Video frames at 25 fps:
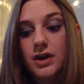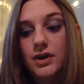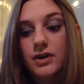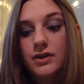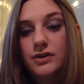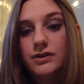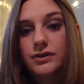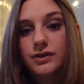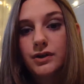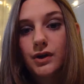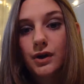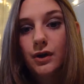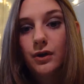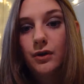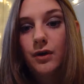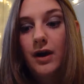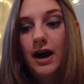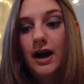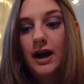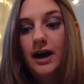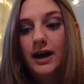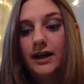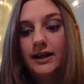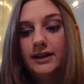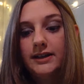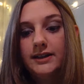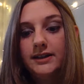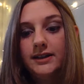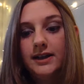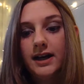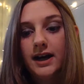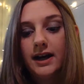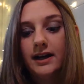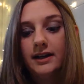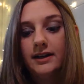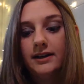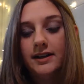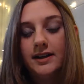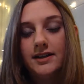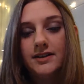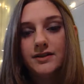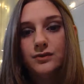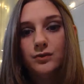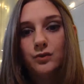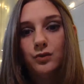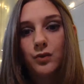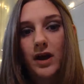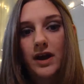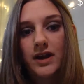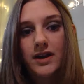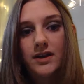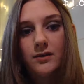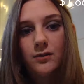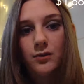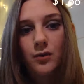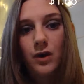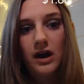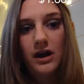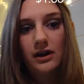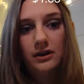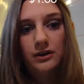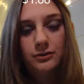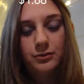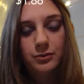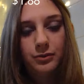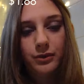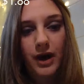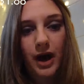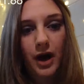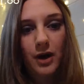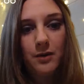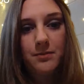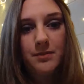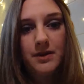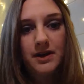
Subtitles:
So I got this Wet n Wild brow